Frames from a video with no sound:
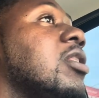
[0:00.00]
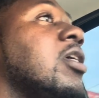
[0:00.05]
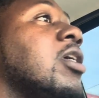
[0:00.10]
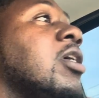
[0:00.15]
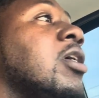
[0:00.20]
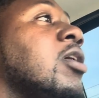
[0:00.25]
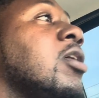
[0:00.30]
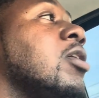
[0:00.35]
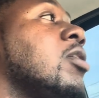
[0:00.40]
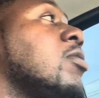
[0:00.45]

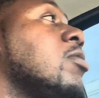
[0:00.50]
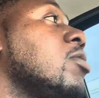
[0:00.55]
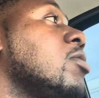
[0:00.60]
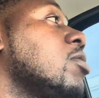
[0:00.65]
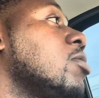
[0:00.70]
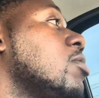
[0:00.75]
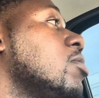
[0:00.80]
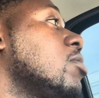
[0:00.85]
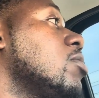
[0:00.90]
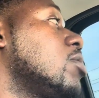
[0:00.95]

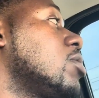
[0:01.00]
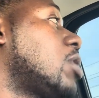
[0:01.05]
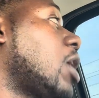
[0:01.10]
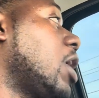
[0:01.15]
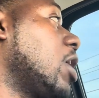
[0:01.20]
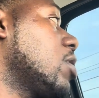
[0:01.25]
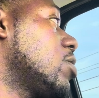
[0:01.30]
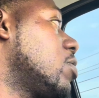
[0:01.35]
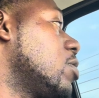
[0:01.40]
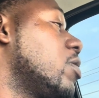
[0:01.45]
then take
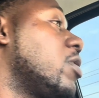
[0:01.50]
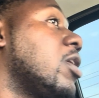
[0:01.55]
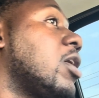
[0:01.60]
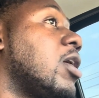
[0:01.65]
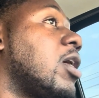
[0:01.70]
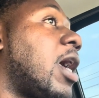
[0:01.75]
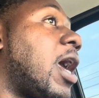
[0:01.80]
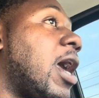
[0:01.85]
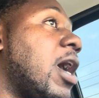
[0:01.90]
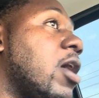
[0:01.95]
it to the
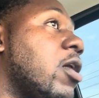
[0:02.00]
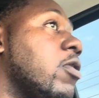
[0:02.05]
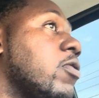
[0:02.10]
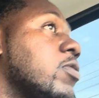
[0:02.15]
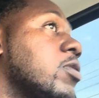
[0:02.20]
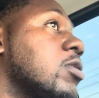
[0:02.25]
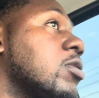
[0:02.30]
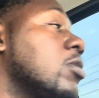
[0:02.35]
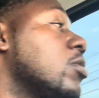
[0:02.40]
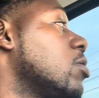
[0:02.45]

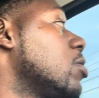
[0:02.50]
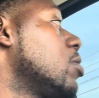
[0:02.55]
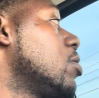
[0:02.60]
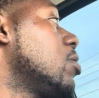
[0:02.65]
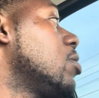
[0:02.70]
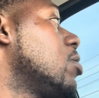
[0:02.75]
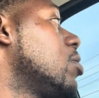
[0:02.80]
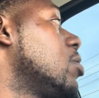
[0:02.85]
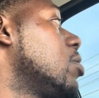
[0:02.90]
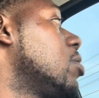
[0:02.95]
house,
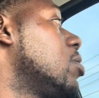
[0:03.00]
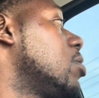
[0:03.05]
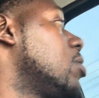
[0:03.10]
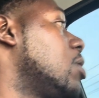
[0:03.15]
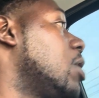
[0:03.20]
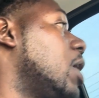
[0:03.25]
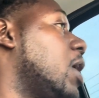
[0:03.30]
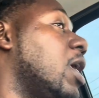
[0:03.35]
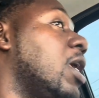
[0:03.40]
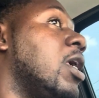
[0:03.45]

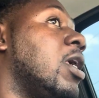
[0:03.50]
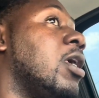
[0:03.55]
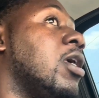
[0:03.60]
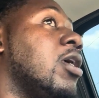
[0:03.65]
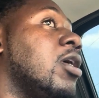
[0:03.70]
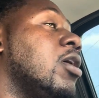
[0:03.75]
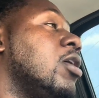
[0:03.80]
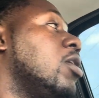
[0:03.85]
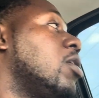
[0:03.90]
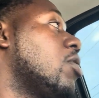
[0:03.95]

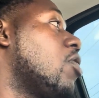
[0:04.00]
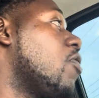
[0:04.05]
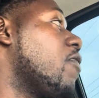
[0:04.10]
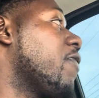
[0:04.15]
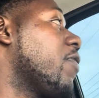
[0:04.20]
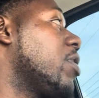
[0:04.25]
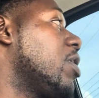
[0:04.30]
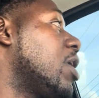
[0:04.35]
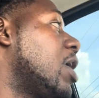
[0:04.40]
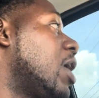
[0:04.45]
and
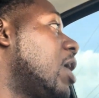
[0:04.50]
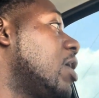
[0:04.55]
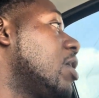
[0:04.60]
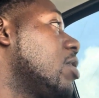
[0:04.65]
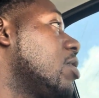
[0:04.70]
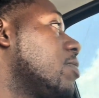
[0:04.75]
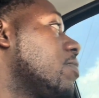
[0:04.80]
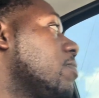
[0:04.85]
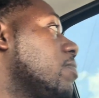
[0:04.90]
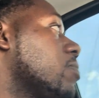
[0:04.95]
overnight
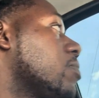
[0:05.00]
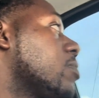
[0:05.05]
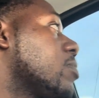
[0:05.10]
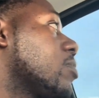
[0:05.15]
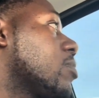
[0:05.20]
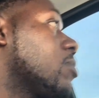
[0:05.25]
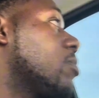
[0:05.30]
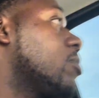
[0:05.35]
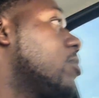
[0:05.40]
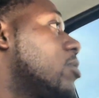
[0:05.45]

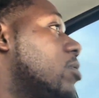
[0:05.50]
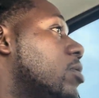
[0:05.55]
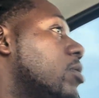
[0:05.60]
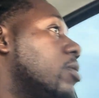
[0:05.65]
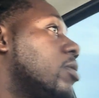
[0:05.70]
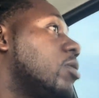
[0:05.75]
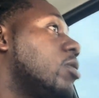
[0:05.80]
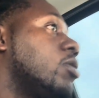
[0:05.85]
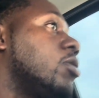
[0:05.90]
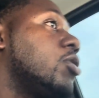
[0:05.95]

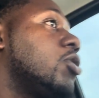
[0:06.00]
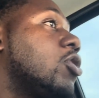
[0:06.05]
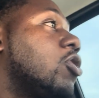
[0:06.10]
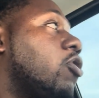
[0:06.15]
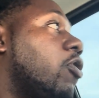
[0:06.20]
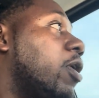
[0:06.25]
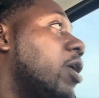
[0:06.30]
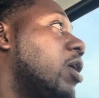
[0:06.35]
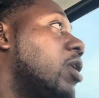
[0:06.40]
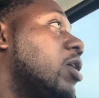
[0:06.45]

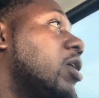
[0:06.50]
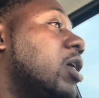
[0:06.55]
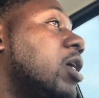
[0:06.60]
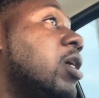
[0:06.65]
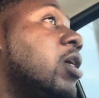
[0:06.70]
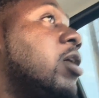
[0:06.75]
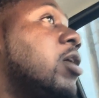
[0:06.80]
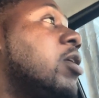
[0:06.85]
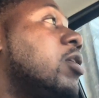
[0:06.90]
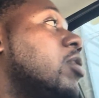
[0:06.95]
crank it
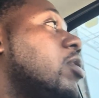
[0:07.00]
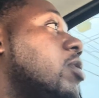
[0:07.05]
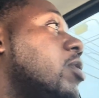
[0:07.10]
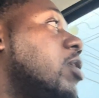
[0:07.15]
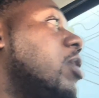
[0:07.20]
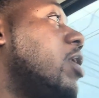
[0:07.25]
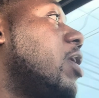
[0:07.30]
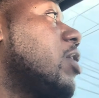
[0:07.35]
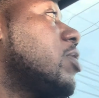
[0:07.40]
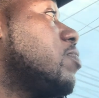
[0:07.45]
again the
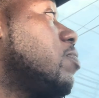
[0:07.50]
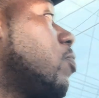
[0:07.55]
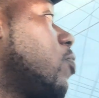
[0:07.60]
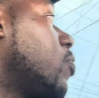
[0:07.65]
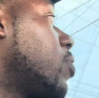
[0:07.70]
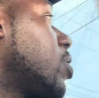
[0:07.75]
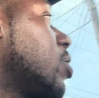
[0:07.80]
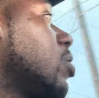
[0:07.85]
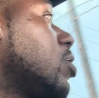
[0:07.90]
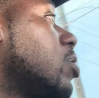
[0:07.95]
next
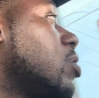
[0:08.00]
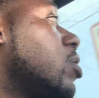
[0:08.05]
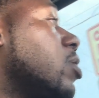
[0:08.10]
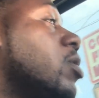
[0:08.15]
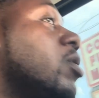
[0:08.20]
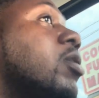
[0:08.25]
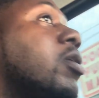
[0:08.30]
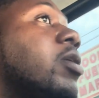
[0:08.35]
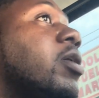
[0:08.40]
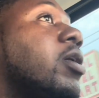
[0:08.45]
morning
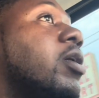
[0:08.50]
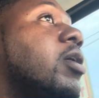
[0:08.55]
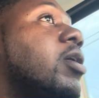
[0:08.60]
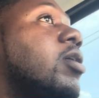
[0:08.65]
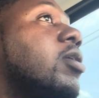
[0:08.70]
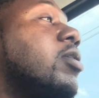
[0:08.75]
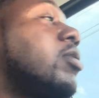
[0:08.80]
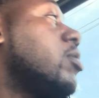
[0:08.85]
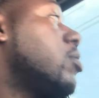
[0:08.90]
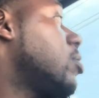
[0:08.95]

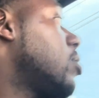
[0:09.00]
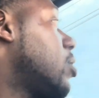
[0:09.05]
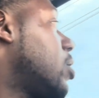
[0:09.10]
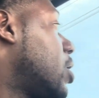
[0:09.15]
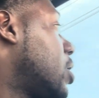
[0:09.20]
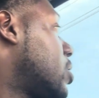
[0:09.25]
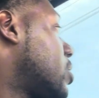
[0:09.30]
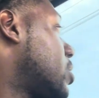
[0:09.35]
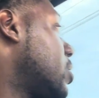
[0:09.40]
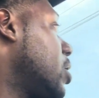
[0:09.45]

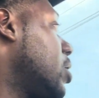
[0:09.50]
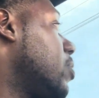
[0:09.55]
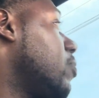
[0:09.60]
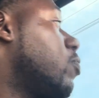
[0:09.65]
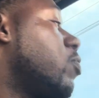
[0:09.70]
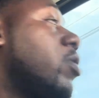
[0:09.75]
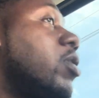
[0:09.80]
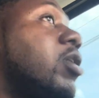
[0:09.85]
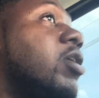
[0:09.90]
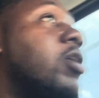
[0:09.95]
and see
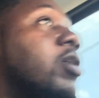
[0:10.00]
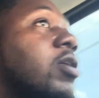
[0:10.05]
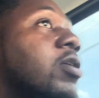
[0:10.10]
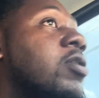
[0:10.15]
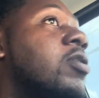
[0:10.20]
will it